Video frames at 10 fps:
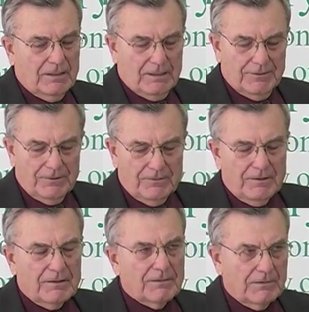
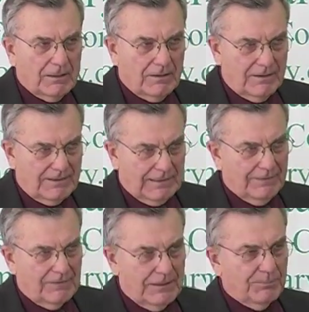Under the
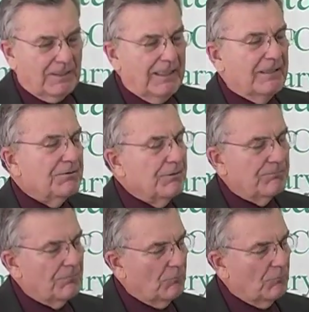sovereignty plan,